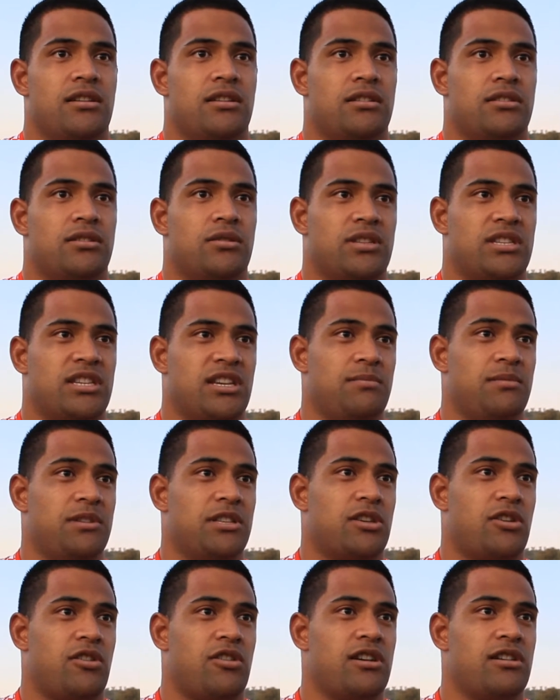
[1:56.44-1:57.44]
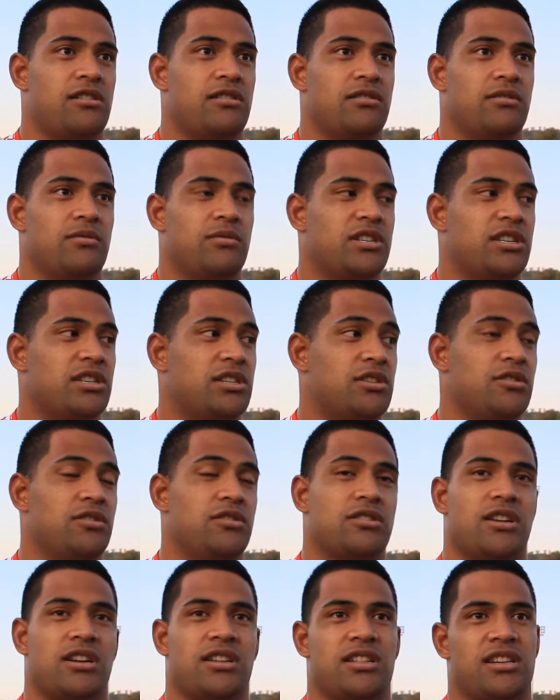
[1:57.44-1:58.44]
a team in Tonga, which is
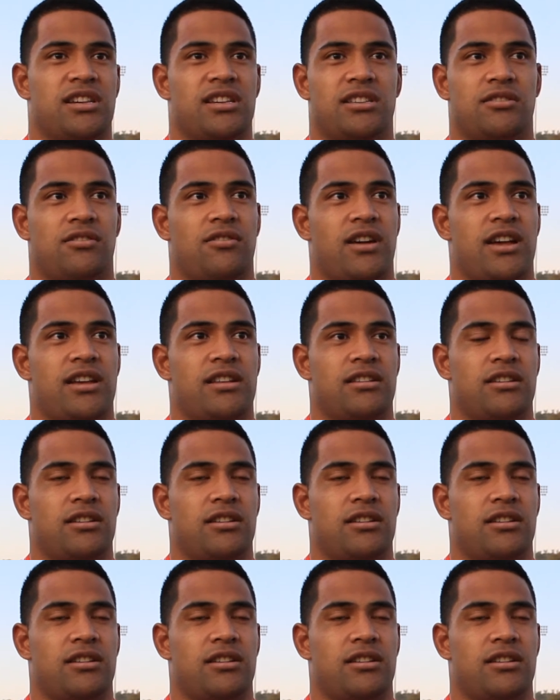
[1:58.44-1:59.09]
huge. I think it's great.